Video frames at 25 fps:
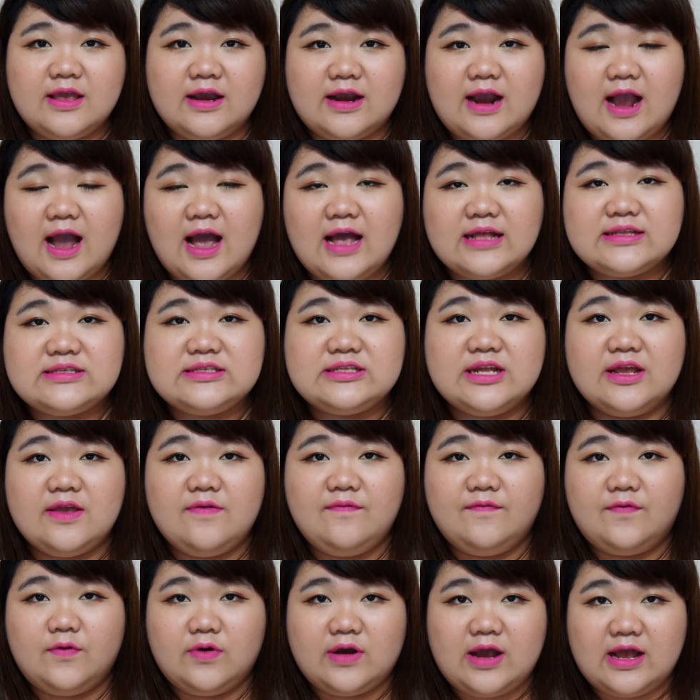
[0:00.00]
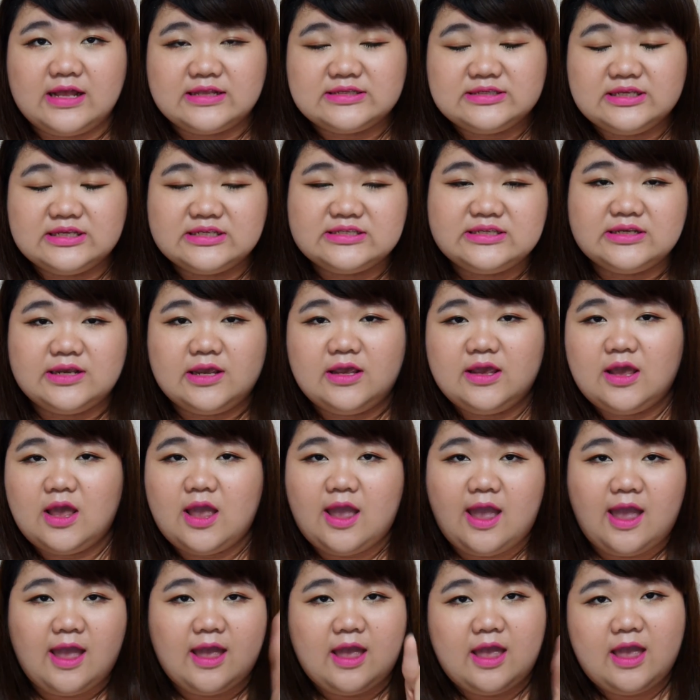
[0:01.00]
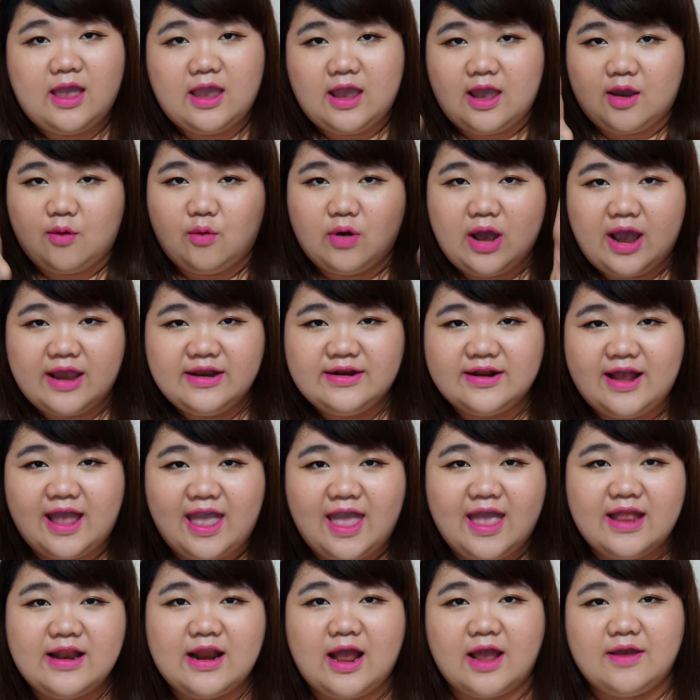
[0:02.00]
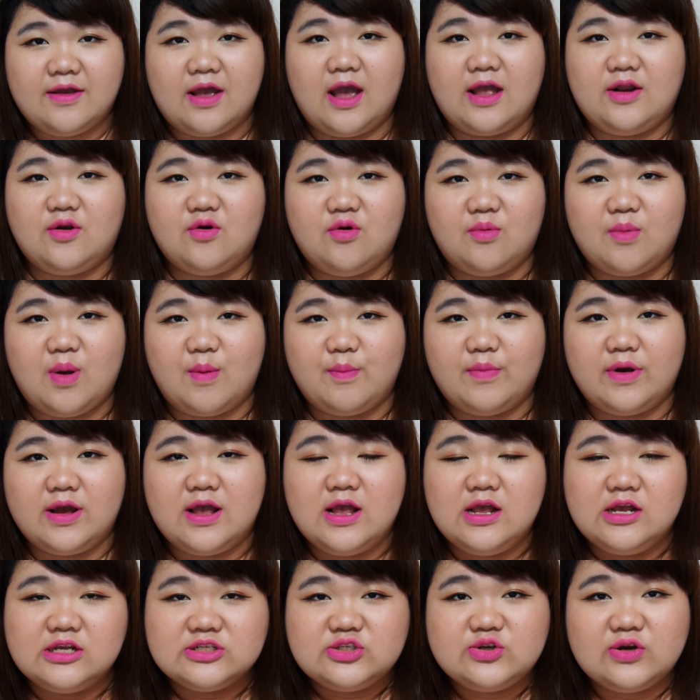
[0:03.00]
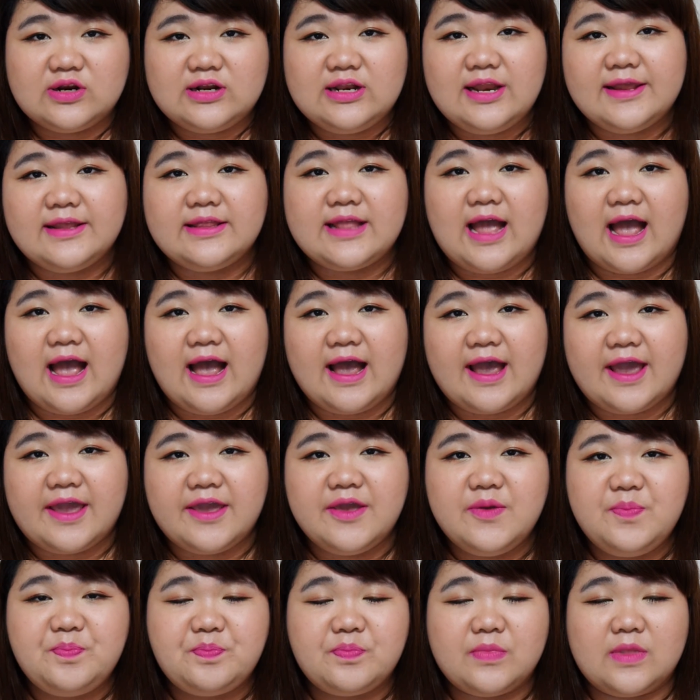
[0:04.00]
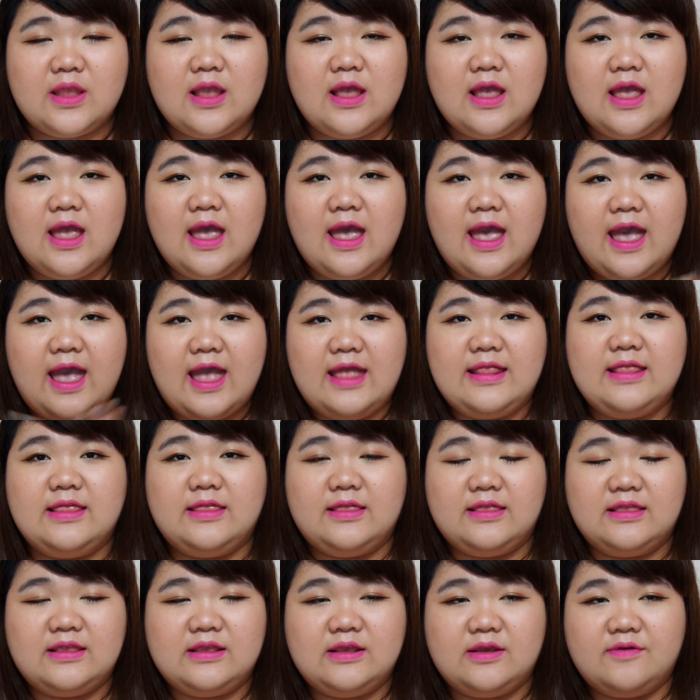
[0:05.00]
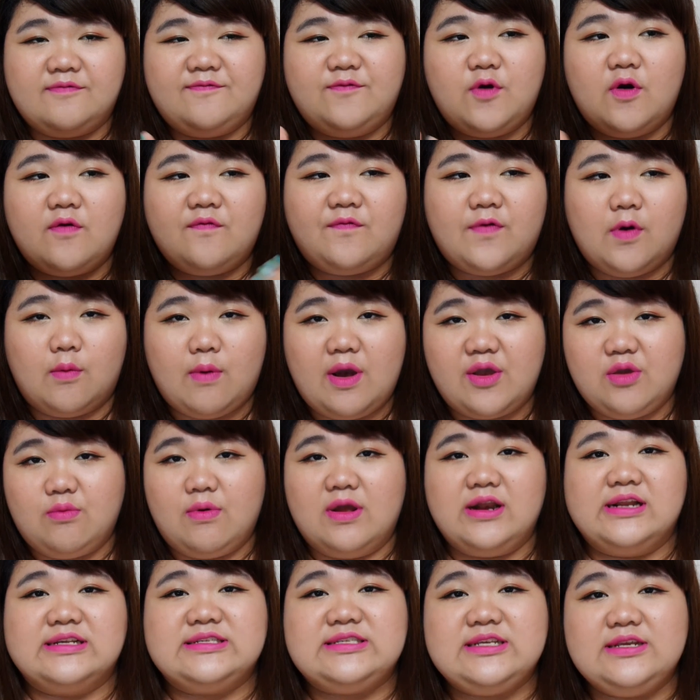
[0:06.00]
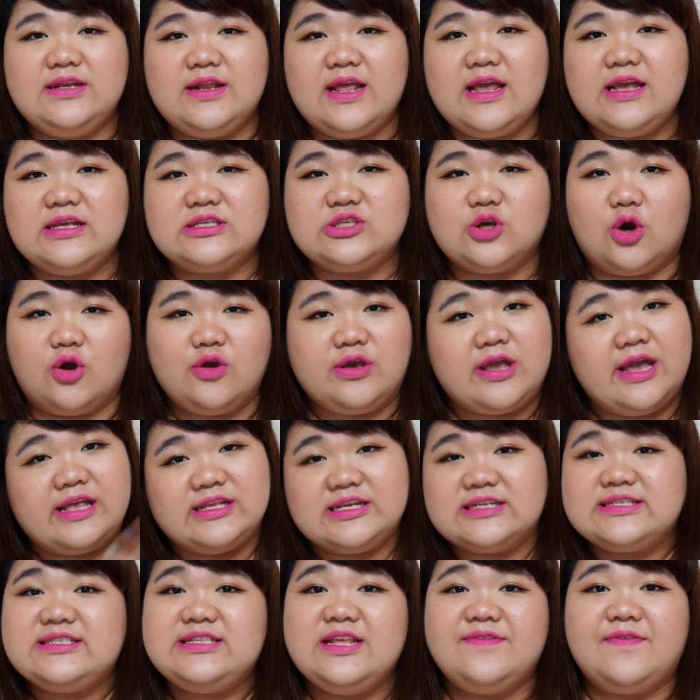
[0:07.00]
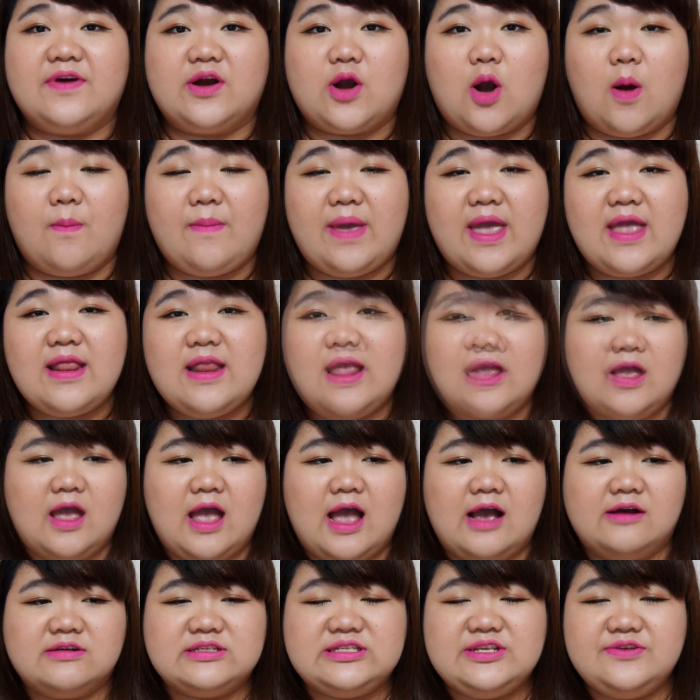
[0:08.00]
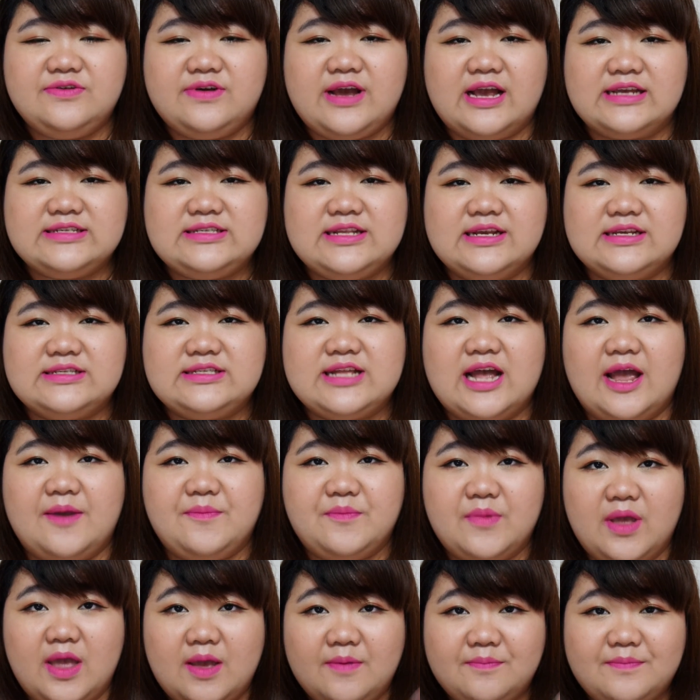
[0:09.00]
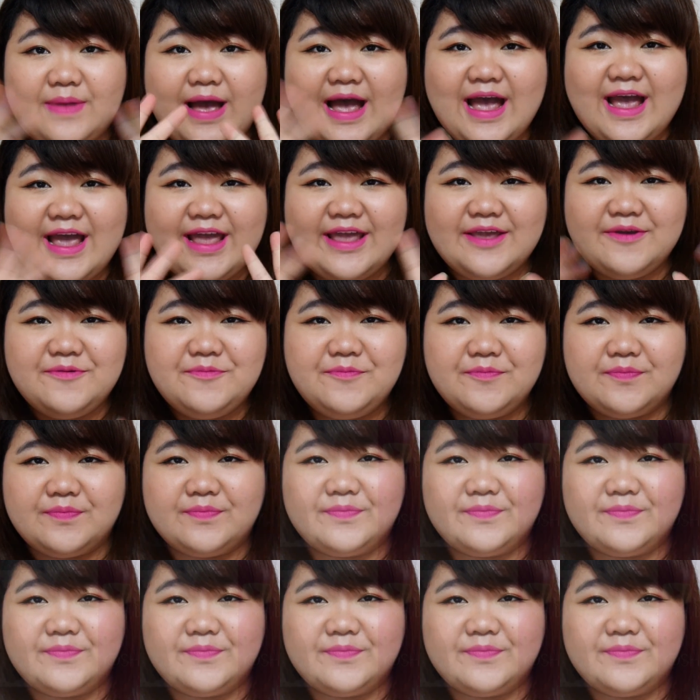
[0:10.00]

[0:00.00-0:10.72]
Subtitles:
cards, the info cards is at either end, I don't remember. So click the I and vote for what you want to see next, or you can just leave a comment. I'll see you guys next time. Bye!